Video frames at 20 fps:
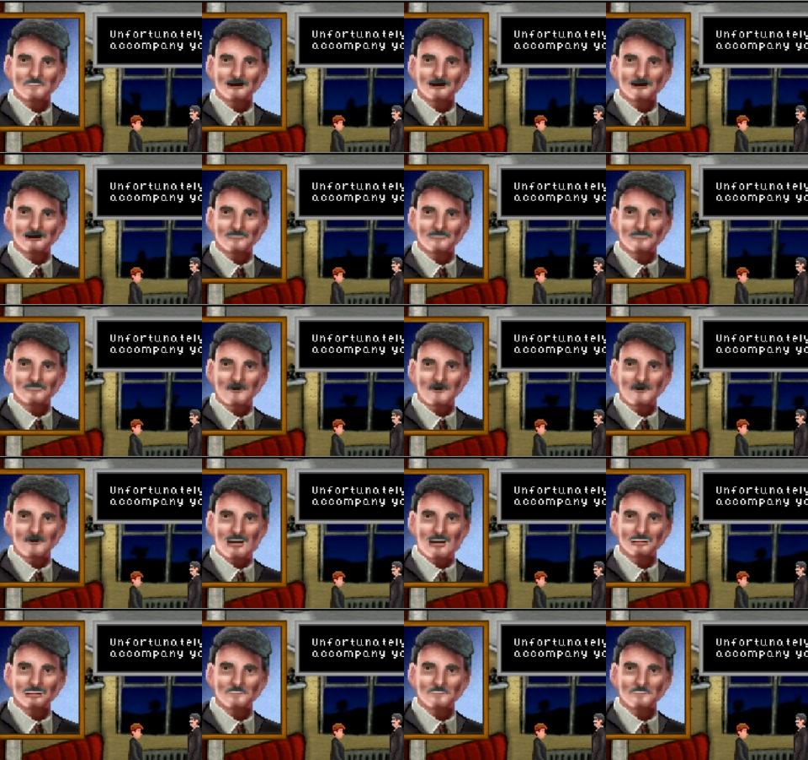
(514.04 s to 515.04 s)

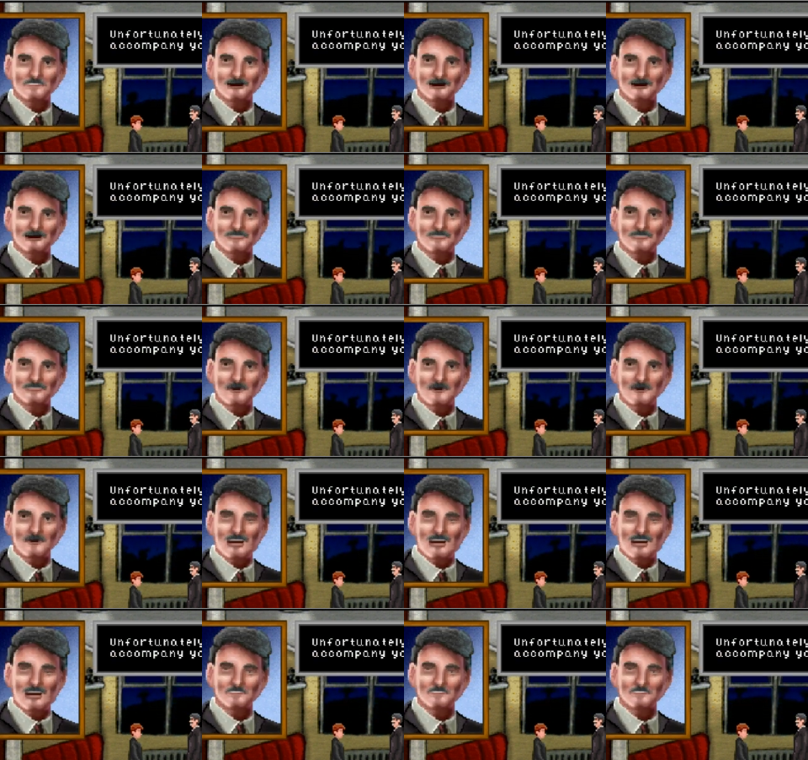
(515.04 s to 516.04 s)
Unfortunately, I won't be able
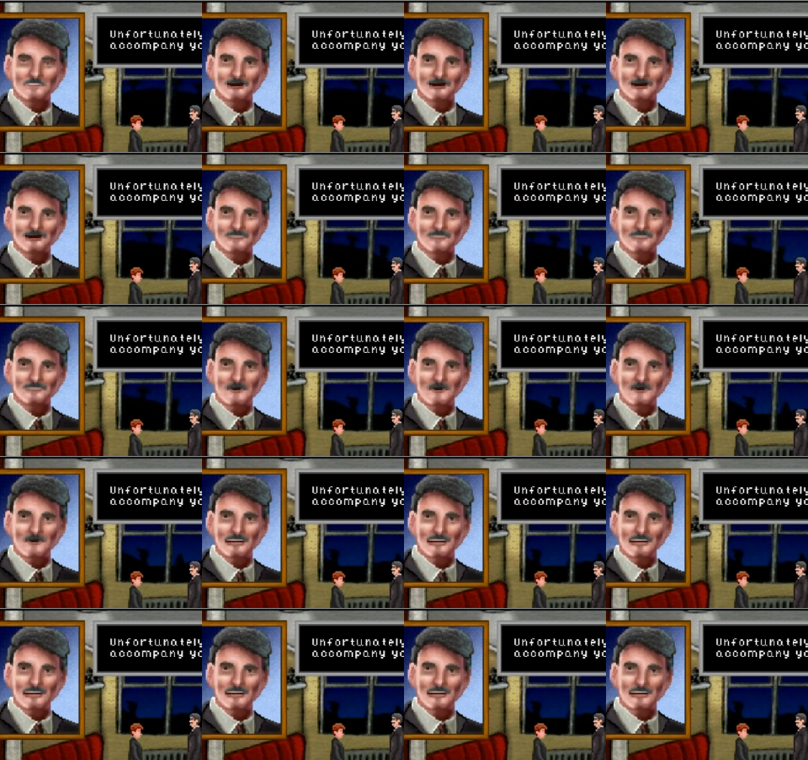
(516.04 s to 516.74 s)
to accompany you.